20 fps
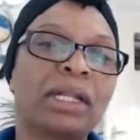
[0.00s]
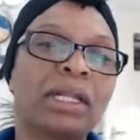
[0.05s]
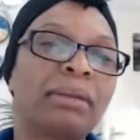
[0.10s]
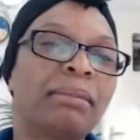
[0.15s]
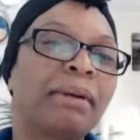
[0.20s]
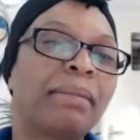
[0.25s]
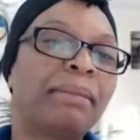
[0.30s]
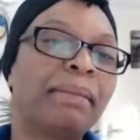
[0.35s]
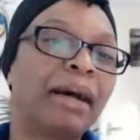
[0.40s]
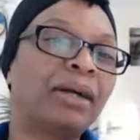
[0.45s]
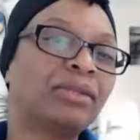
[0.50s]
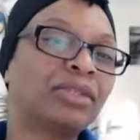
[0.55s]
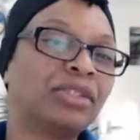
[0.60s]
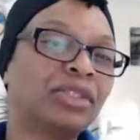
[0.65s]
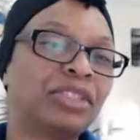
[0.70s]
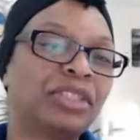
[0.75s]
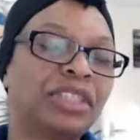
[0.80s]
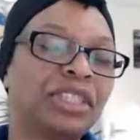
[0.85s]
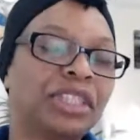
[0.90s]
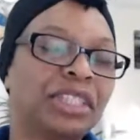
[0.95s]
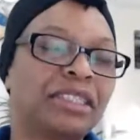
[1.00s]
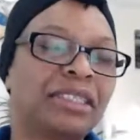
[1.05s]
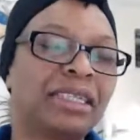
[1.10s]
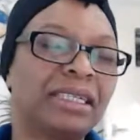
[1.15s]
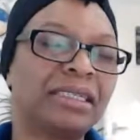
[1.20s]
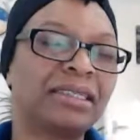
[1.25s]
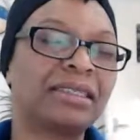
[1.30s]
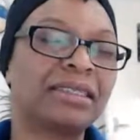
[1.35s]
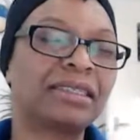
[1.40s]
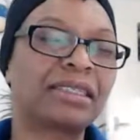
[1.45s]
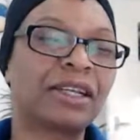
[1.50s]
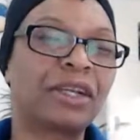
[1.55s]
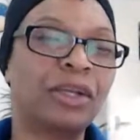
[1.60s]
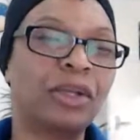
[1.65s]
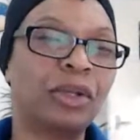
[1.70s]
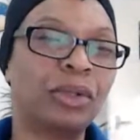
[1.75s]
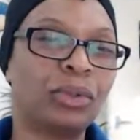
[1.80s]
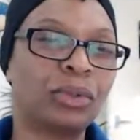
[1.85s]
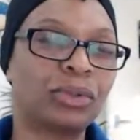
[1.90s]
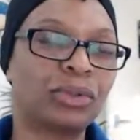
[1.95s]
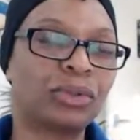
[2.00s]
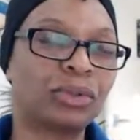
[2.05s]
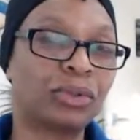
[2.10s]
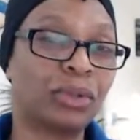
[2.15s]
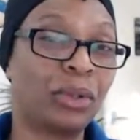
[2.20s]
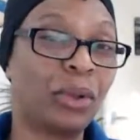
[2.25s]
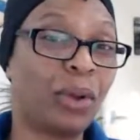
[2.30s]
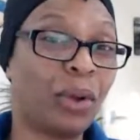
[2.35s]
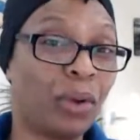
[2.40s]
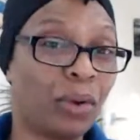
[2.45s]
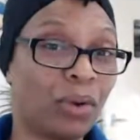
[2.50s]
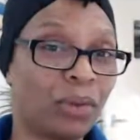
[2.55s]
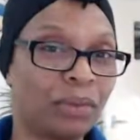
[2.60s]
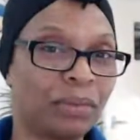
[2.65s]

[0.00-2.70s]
about to share is close to home.